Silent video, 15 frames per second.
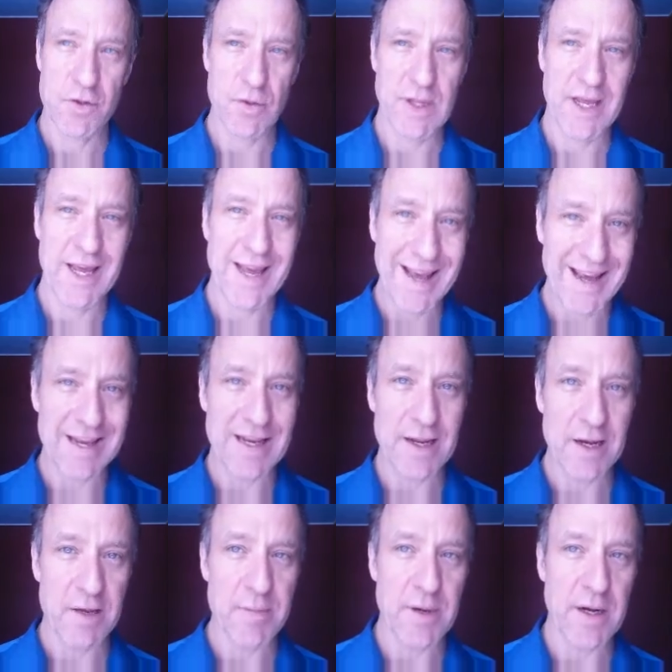truly hate
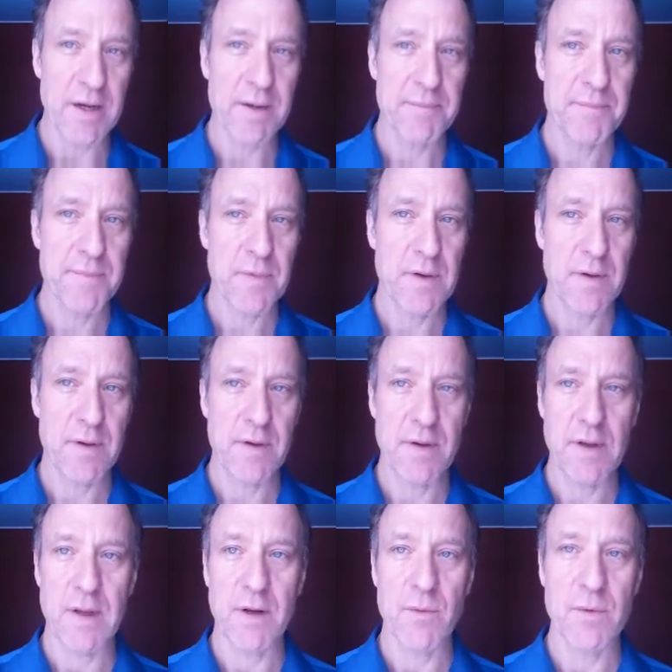anybody, uh,
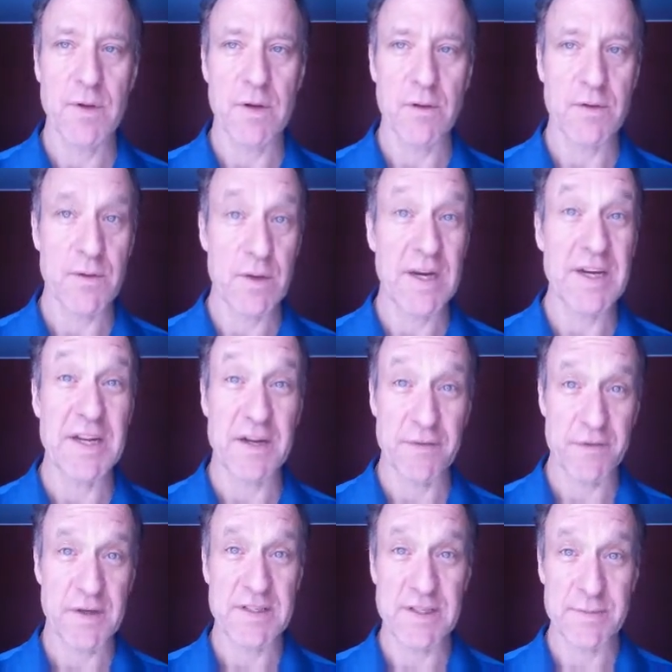any, you know, to
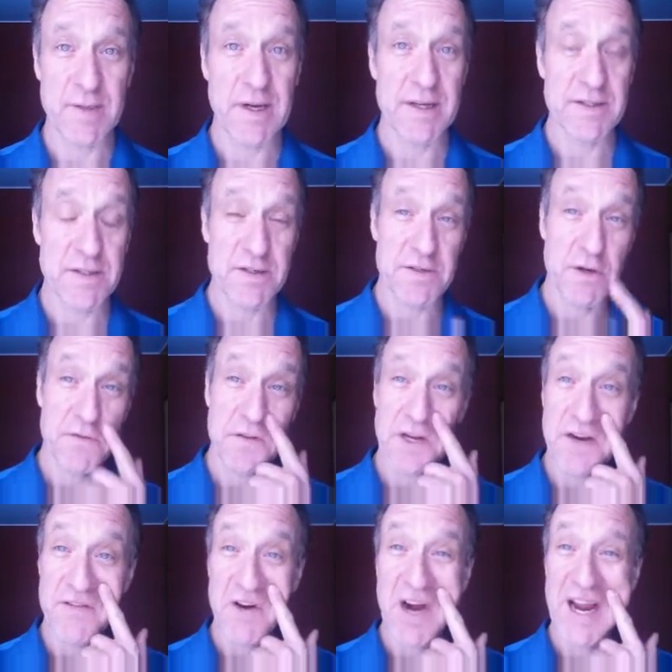identify somebody as
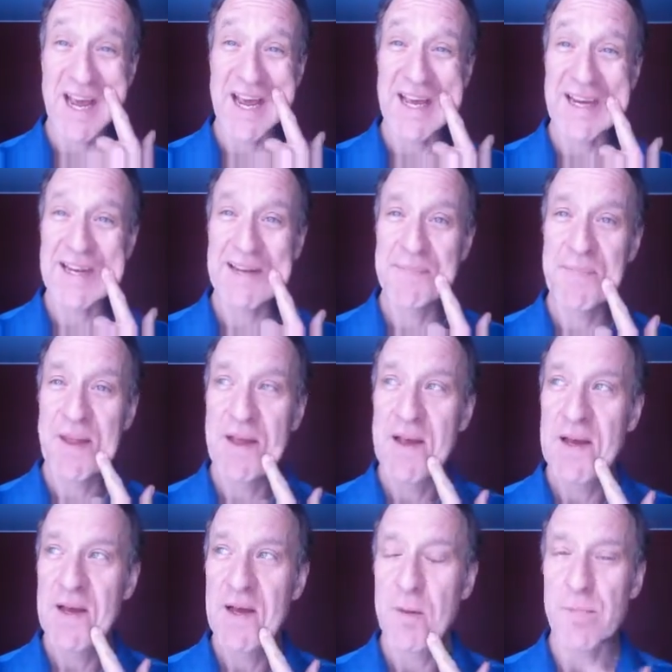deserving of our hate.
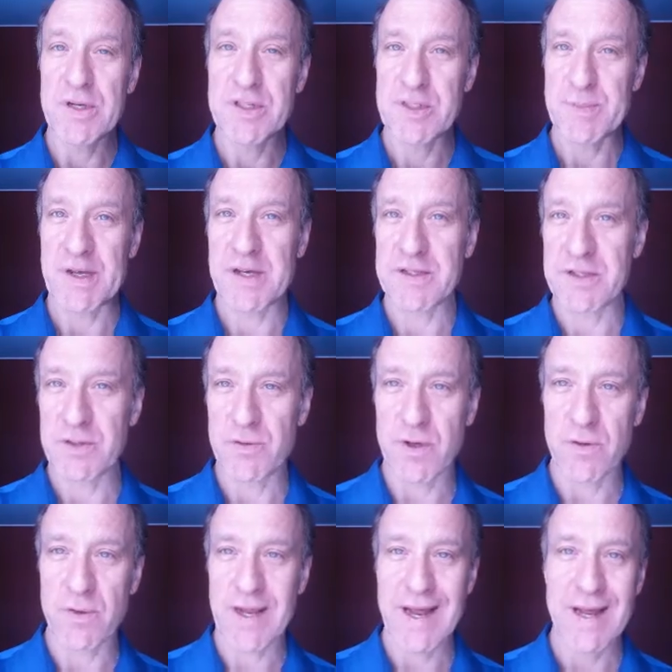But just because you
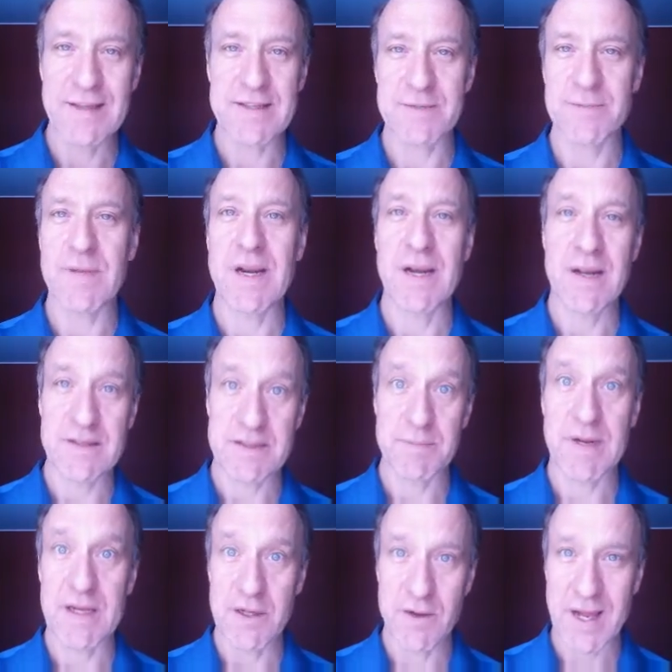don't hate somebody
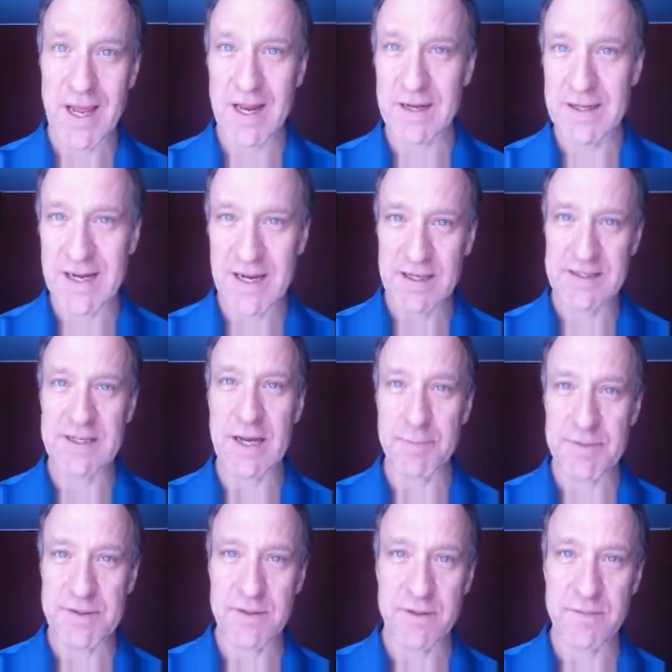doesn't mean you can't take
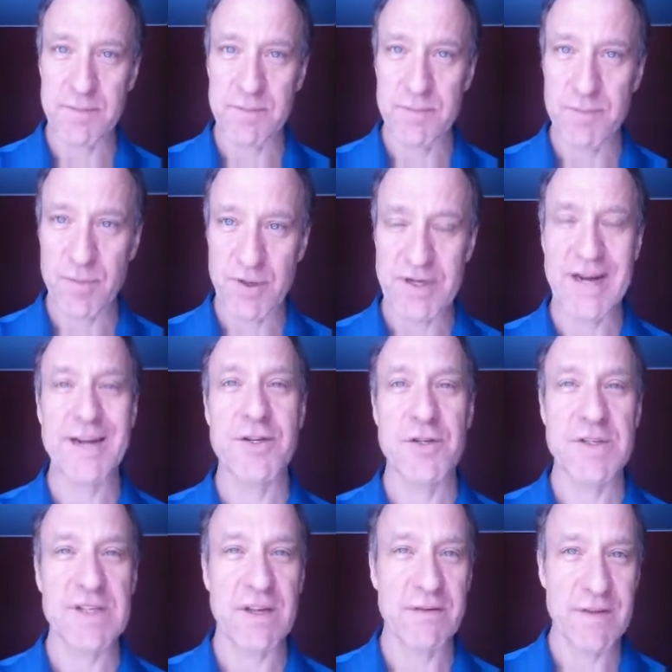steps to protect
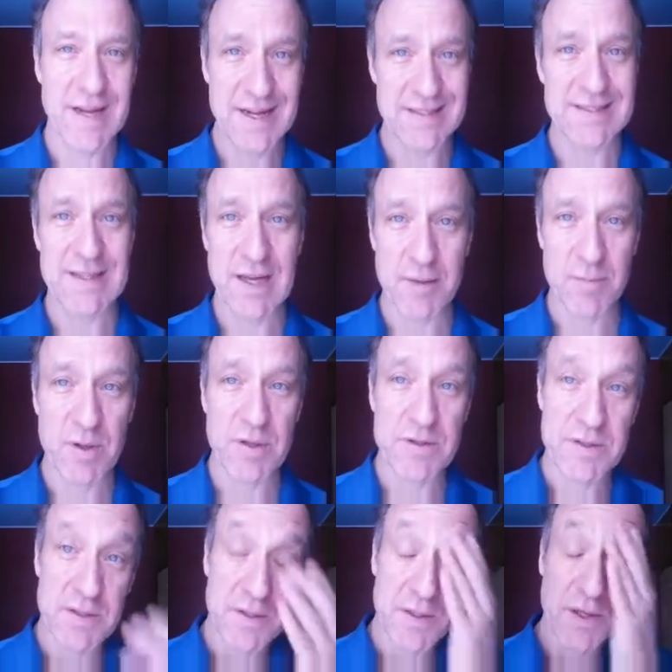yourself against that
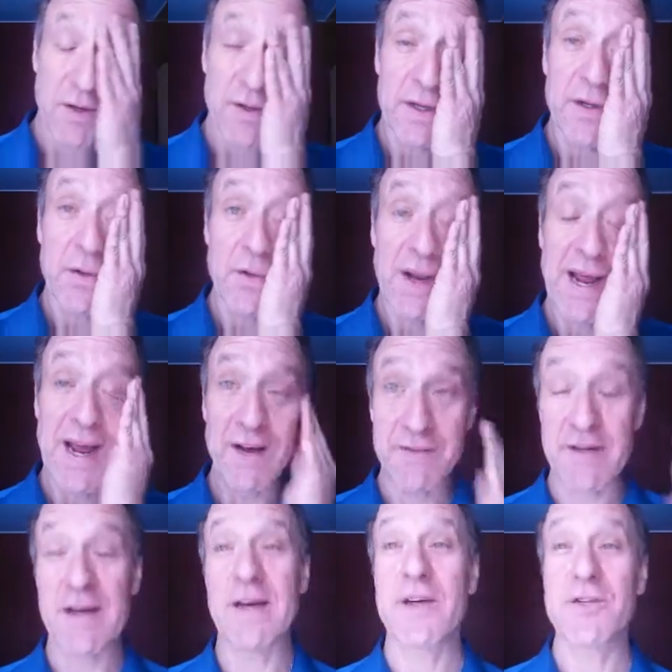person. You know, you don't
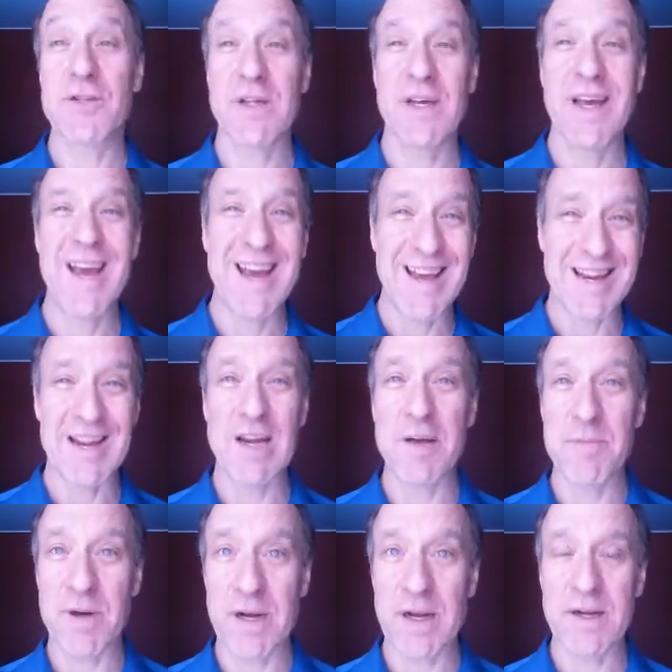have to actually hate
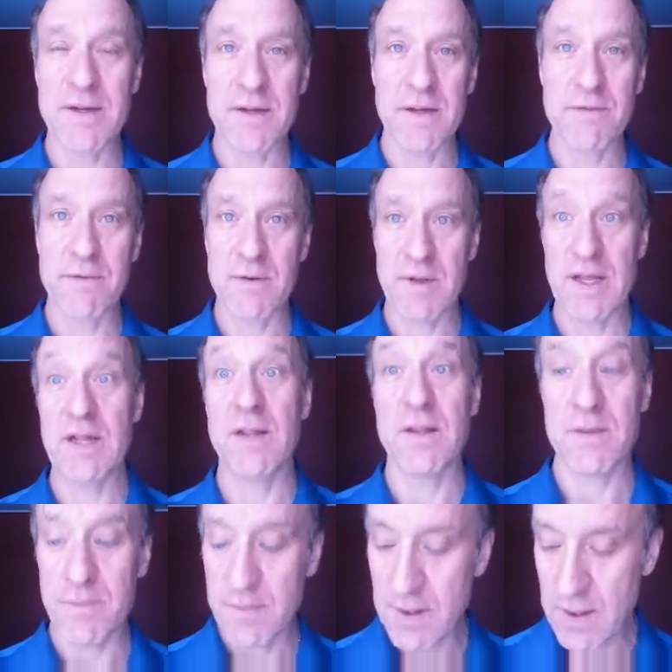anybody to even kill
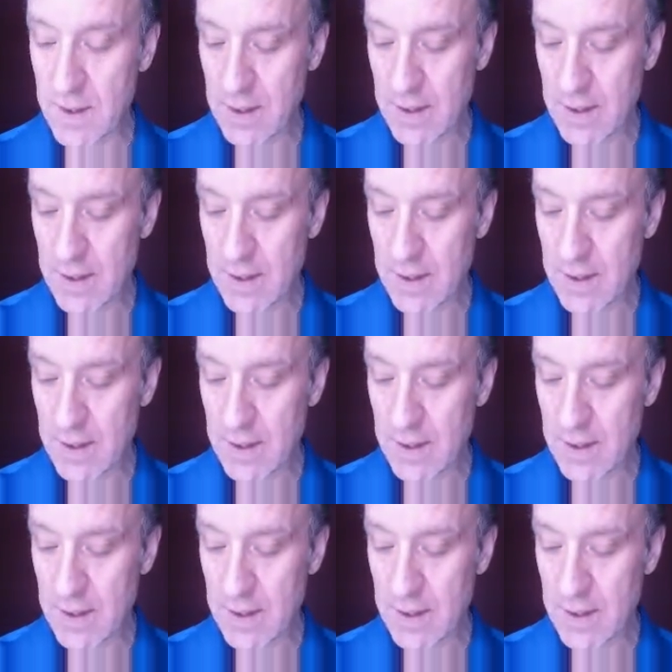them.